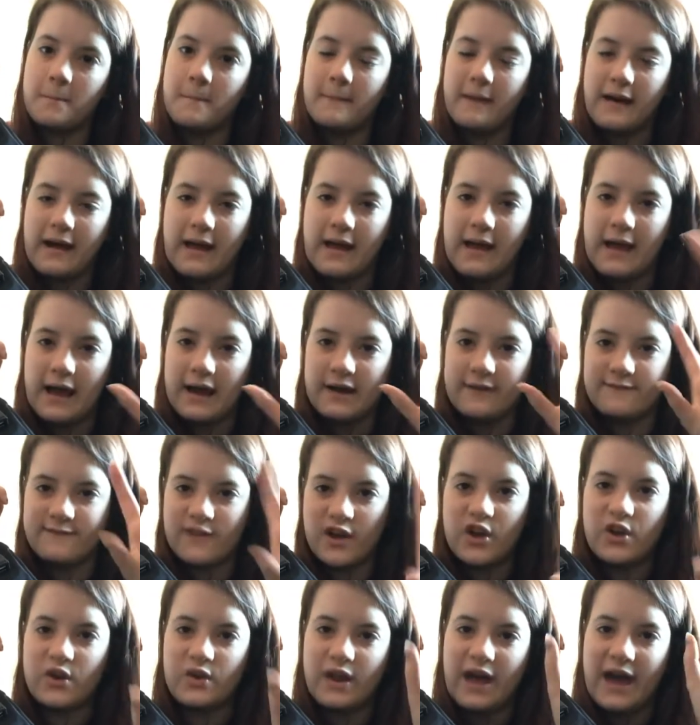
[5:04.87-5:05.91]
my
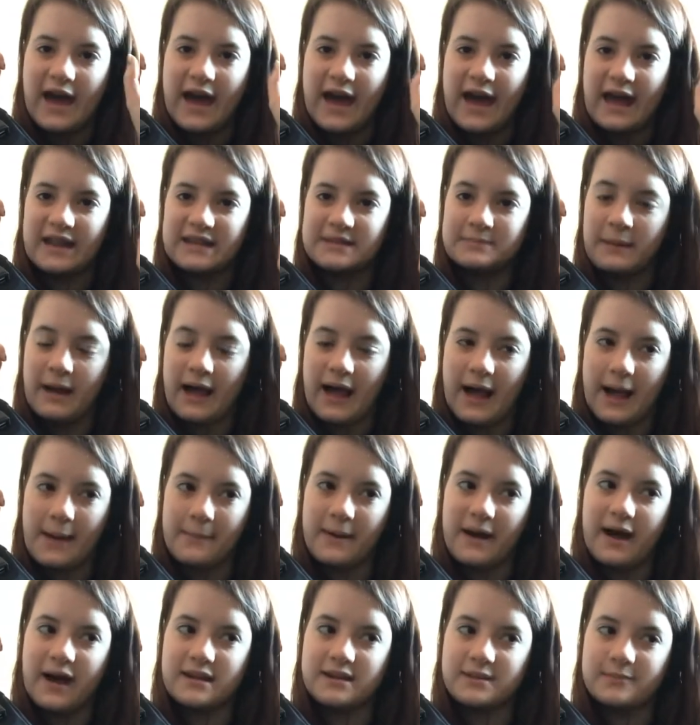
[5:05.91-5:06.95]
phone and my
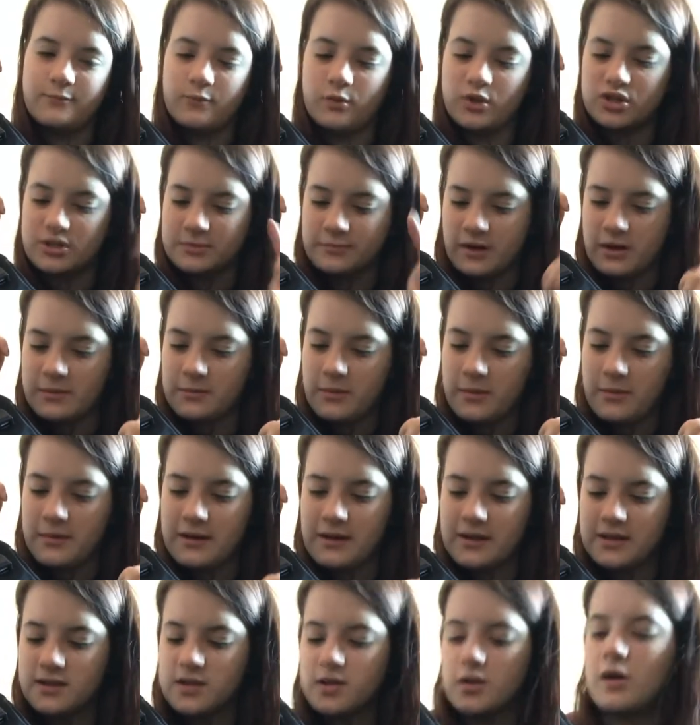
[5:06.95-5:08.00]
iPad, which I'm going to bring
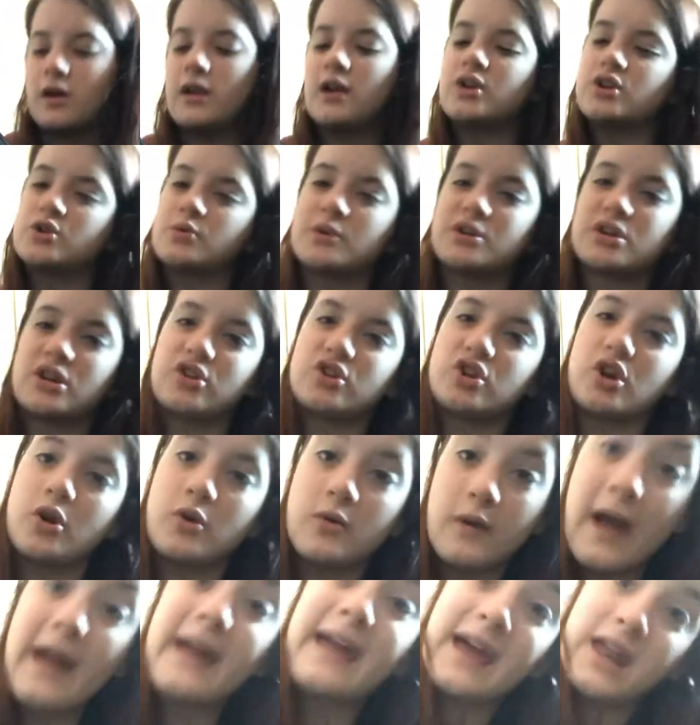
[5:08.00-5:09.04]
into college, which I'll show you
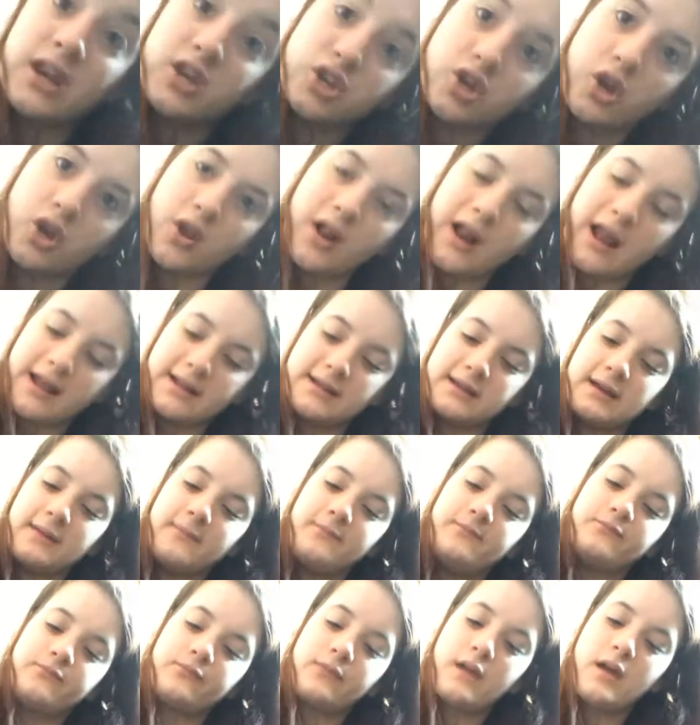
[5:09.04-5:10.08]
later.
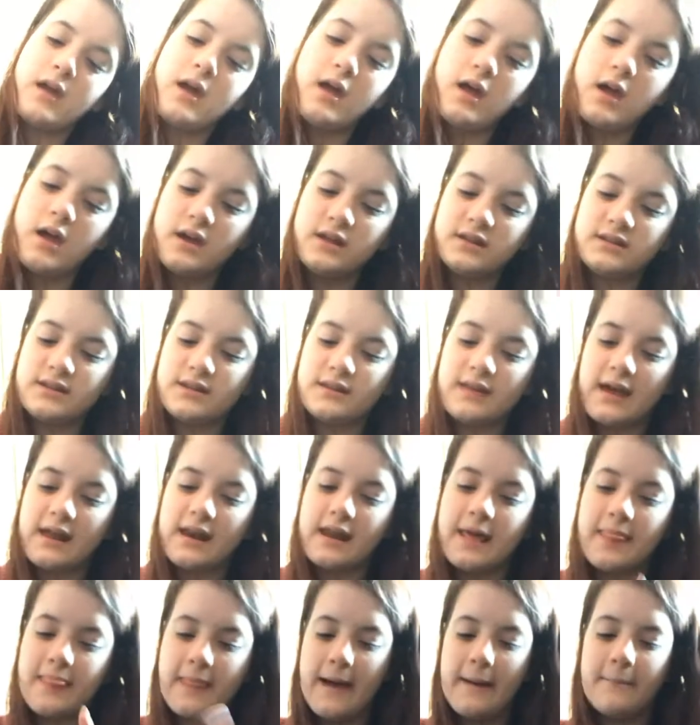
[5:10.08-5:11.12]
So then
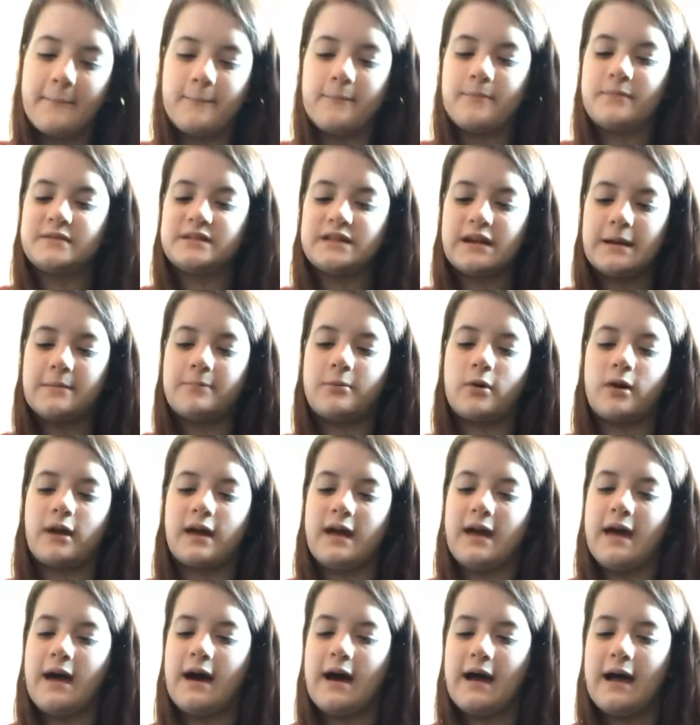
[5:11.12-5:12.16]
in that side
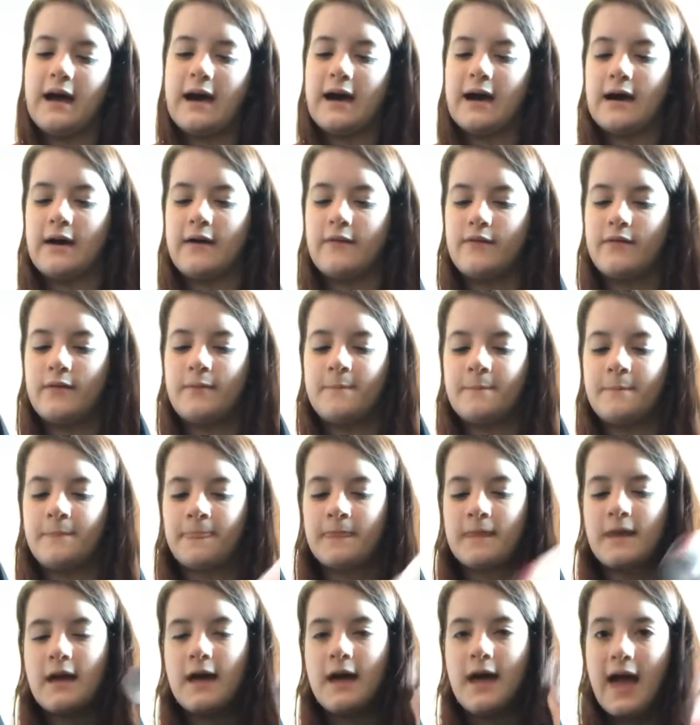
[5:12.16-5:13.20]
pocket, I have
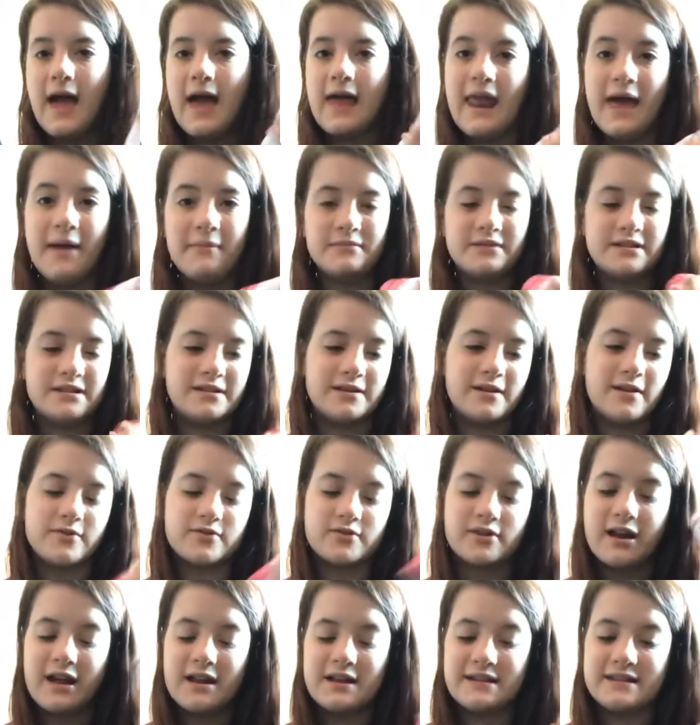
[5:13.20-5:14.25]
an empty
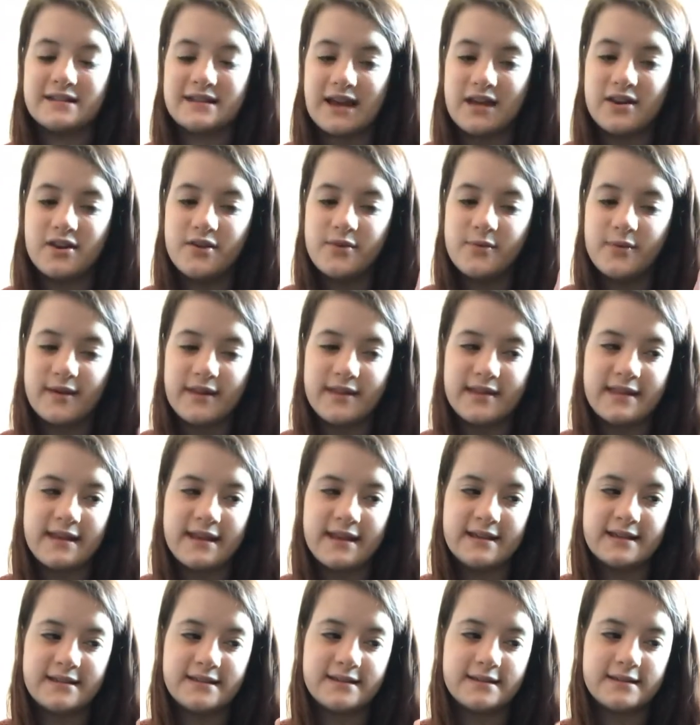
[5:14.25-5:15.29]
deodorant. I need to get a new one of
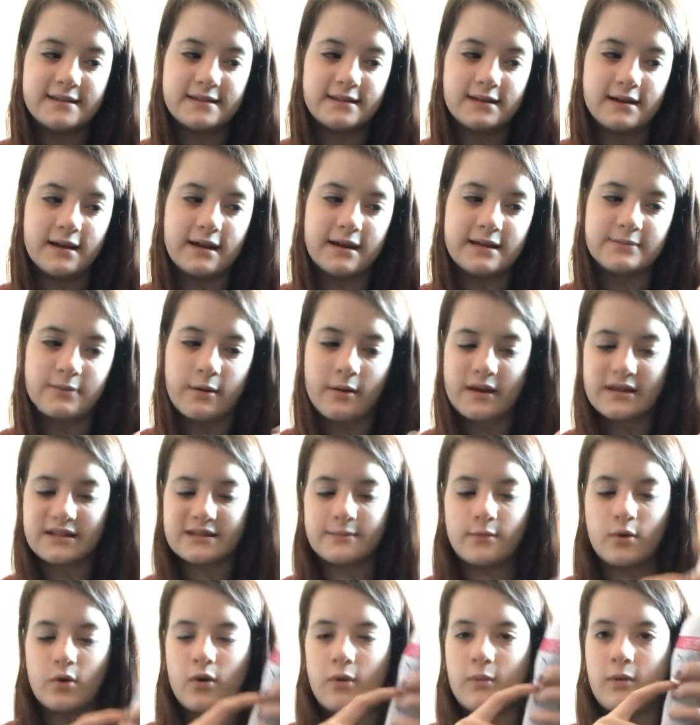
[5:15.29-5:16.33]
these, probably a
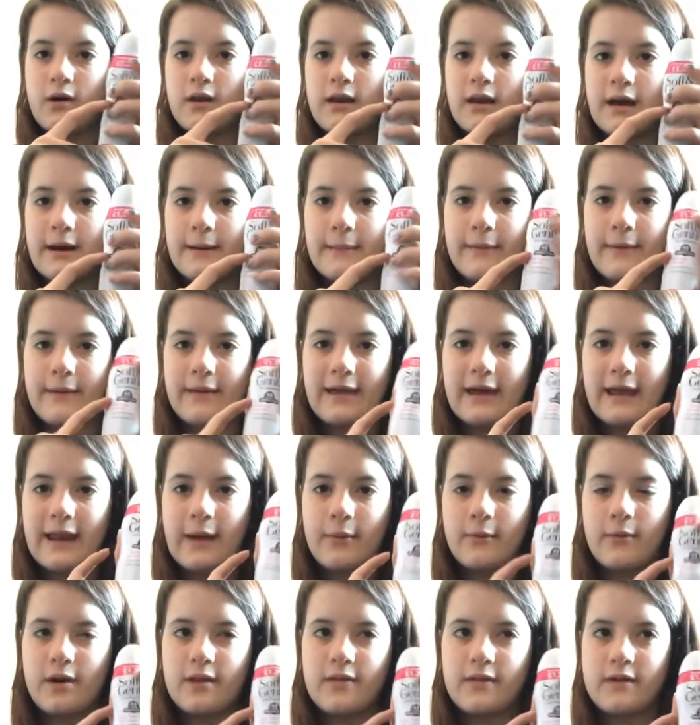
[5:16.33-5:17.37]
smaller one. I'll probably get
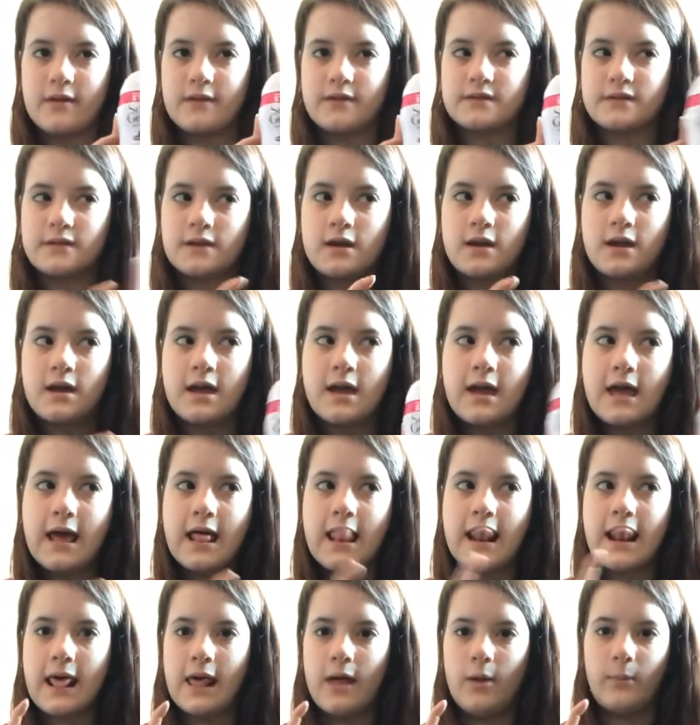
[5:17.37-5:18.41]
like one of those
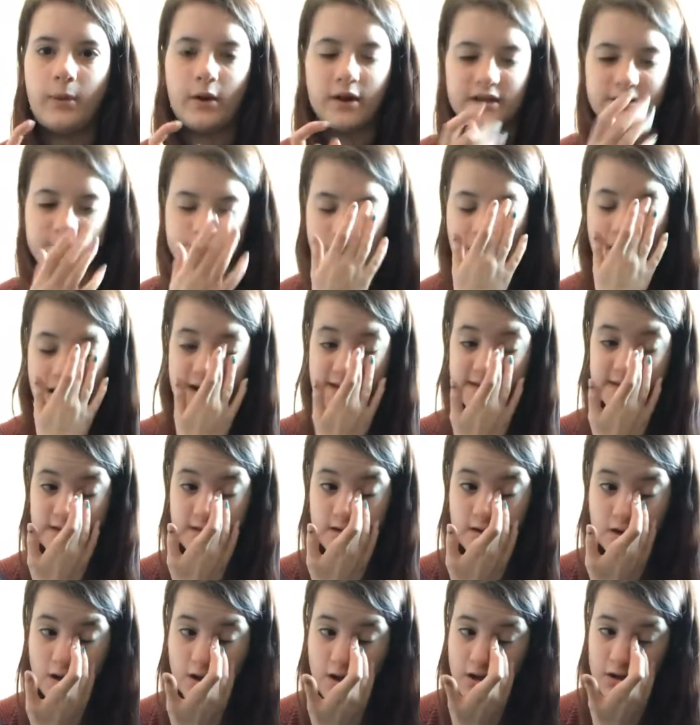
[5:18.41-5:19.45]
little body sprays,
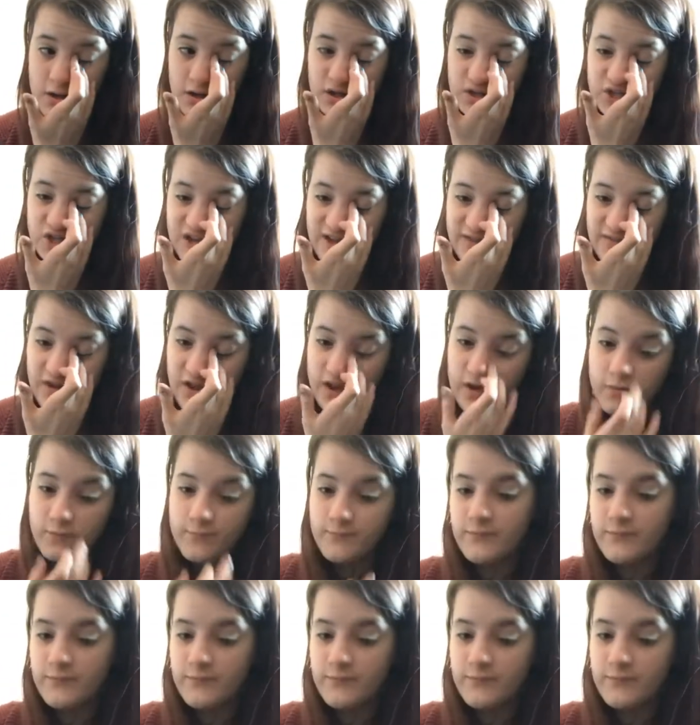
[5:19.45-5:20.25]
because you never know.